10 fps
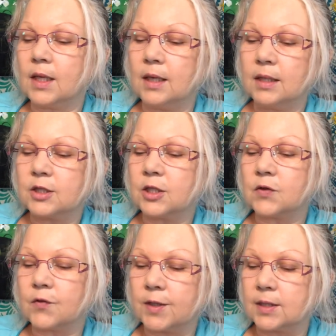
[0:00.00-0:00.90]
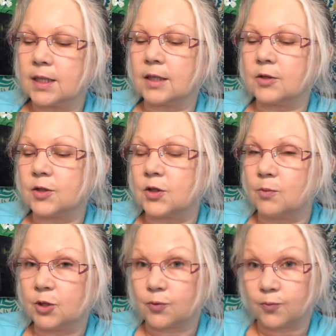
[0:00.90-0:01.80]
it just feels like there's so
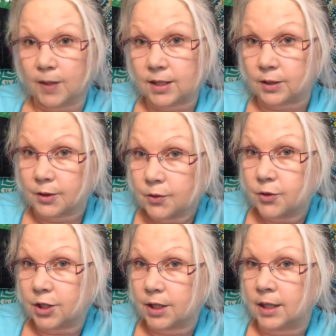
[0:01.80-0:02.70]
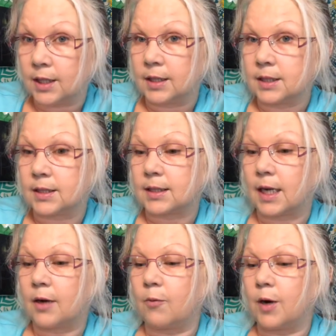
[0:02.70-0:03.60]
much resolution in this
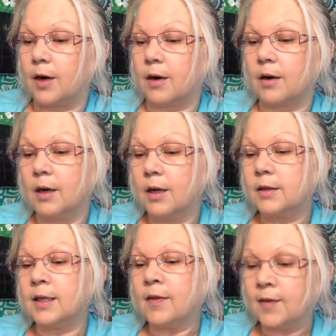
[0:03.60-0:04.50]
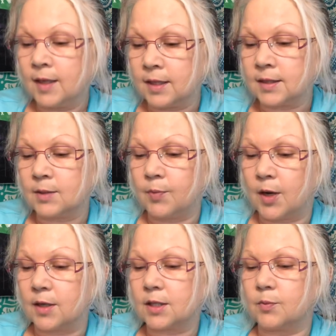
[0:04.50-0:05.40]
deck where nothing is
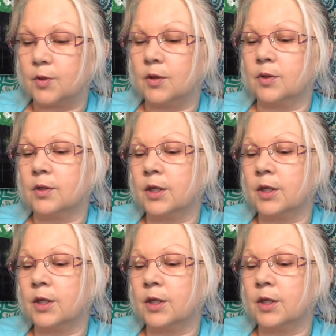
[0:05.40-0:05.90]
impossible.